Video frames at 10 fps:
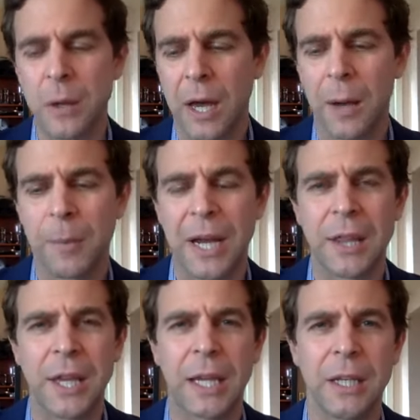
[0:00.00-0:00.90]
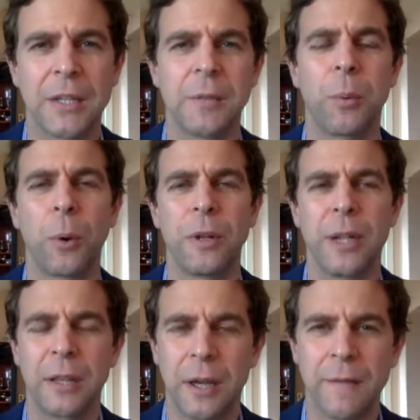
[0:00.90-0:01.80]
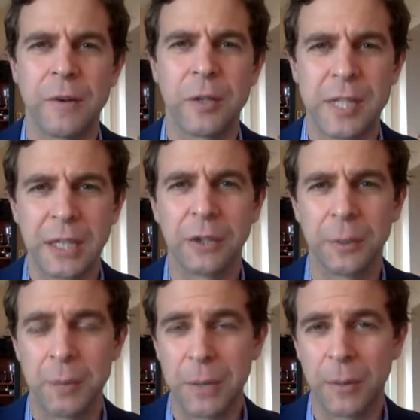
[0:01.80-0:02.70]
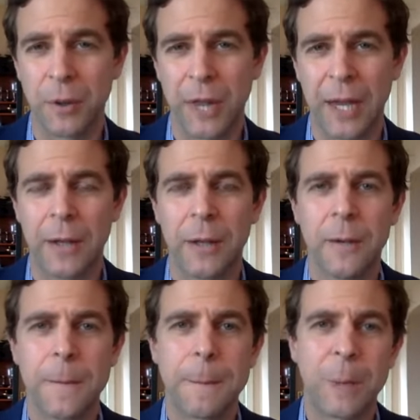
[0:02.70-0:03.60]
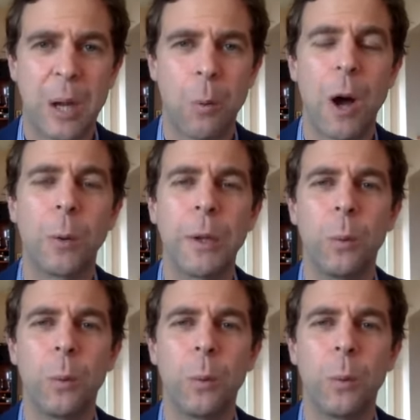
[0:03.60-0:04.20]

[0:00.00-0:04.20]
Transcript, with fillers: Uh, but I think it is important that the governor signal to people that while we